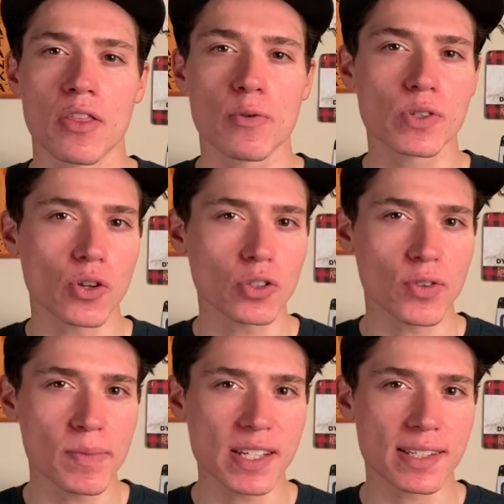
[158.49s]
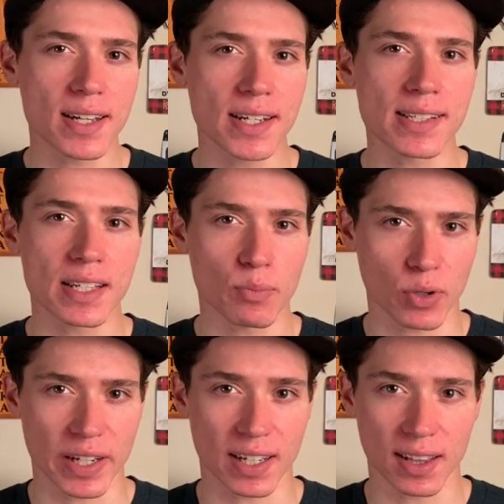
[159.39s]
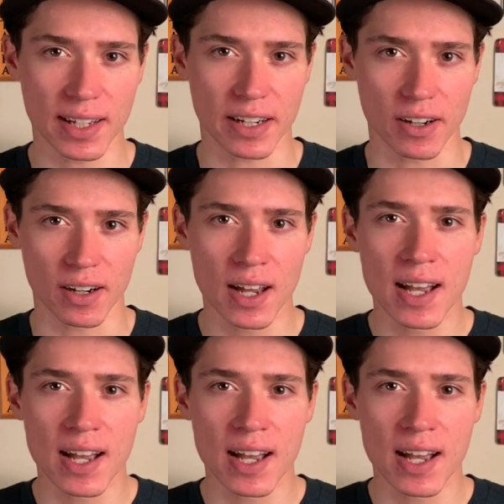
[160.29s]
The results from this study seem pretty clear.